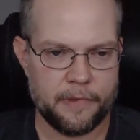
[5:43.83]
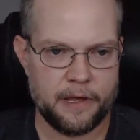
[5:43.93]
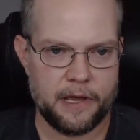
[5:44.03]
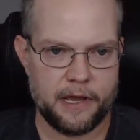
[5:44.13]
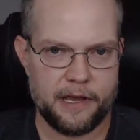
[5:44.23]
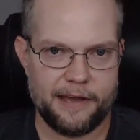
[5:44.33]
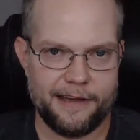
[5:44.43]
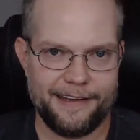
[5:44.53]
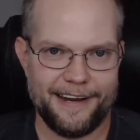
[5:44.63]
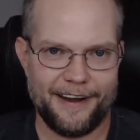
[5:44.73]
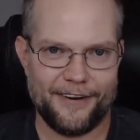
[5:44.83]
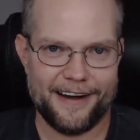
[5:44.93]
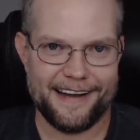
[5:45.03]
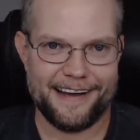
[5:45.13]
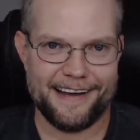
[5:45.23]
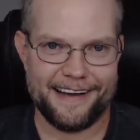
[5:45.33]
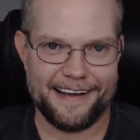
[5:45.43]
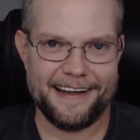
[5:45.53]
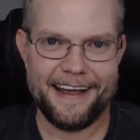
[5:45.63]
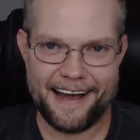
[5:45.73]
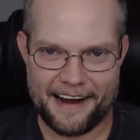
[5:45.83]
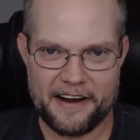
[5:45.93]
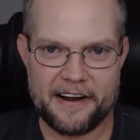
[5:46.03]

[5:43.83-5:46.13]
I like that. No, that's good.